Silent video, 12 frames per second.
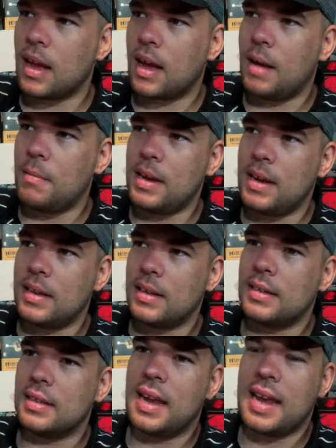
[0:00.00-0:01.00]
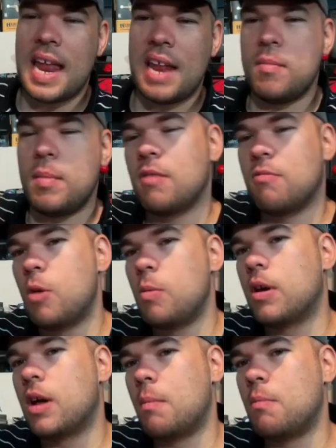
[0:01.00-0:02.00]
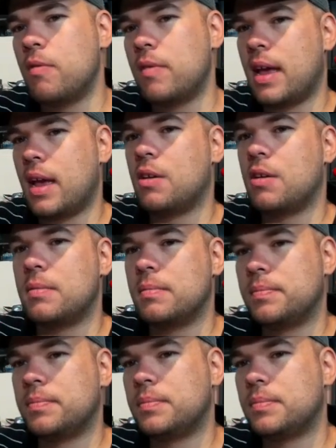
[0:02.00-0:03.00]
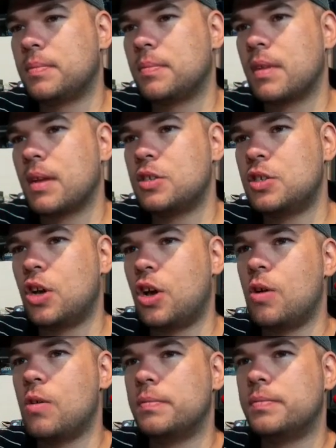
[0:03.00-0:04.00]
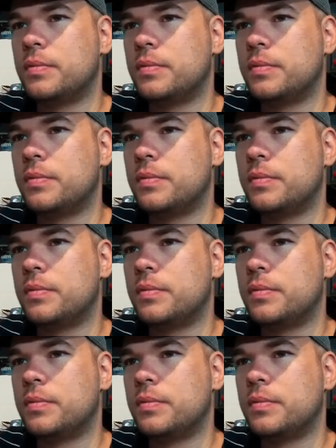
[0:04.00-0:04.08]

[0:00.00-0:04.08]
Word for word: I mean, they can't even make a RoboCop movie that good. So,